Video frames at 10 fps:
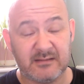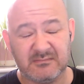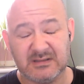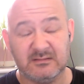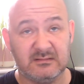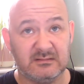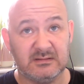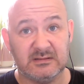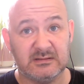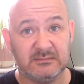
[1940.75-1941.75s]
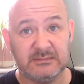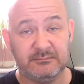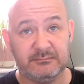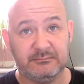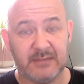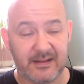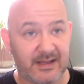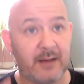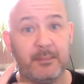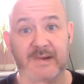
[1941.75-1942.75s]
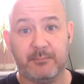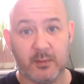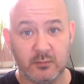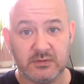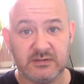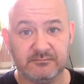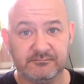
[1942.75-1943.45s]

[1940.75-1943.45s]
Oh God. And then a big boot.